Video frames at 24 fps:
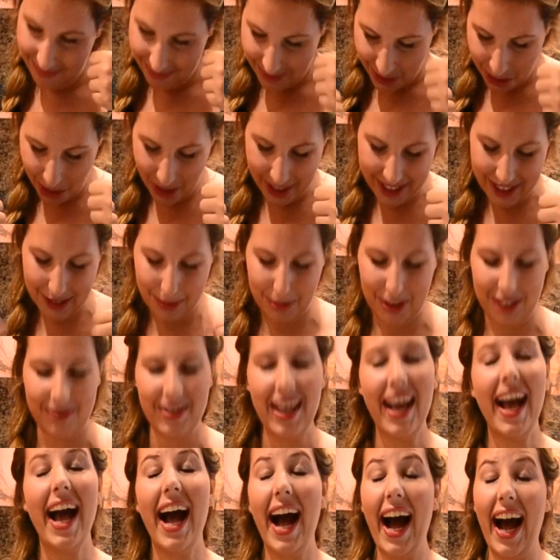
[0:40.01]
Trust me,
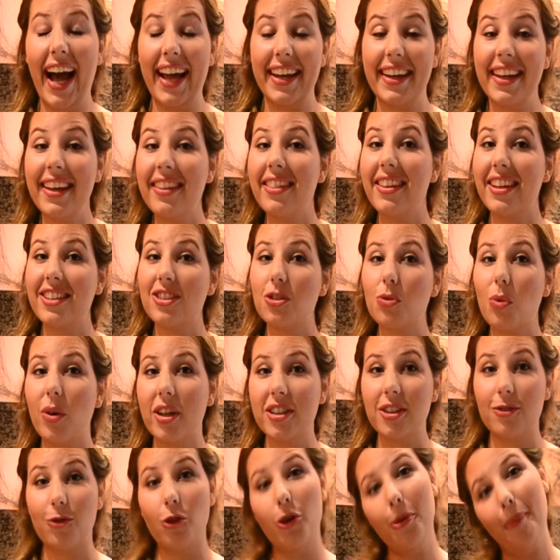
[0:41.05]
I did this
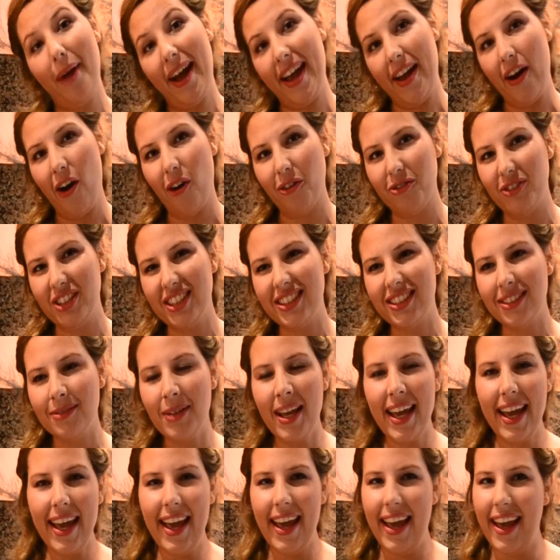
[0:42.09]
once for my office
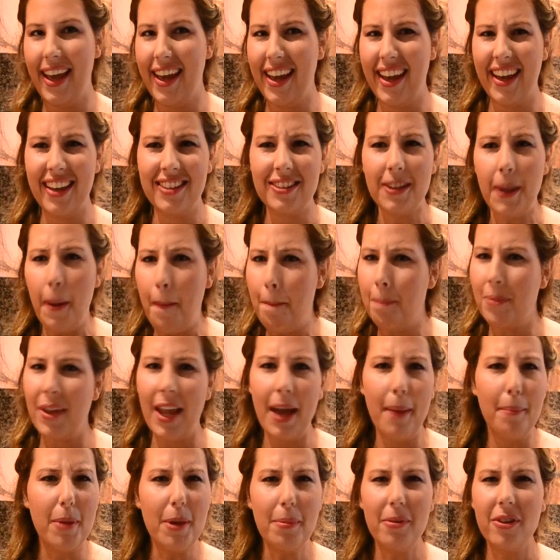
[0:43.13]
and
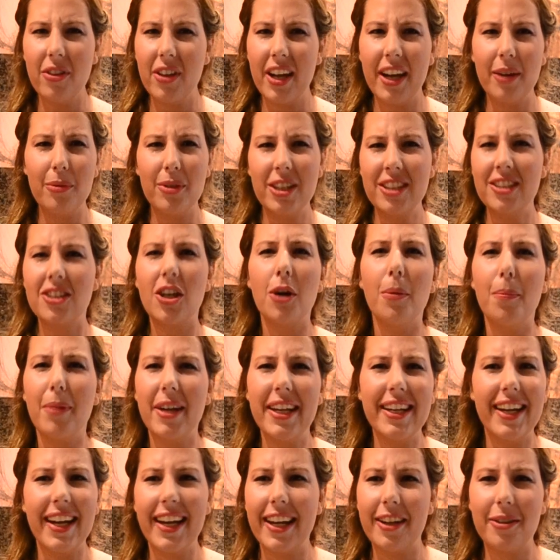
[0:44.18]
people there went
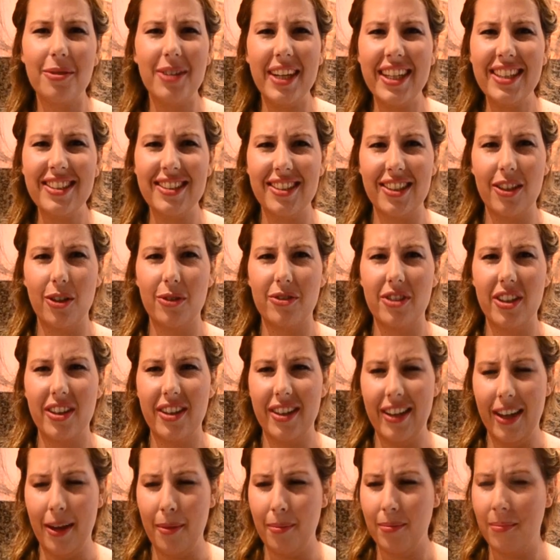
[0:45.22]
completely crazy over
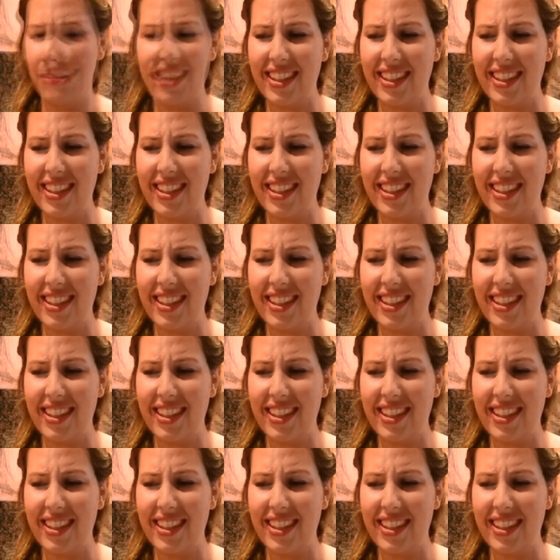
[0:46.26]
them.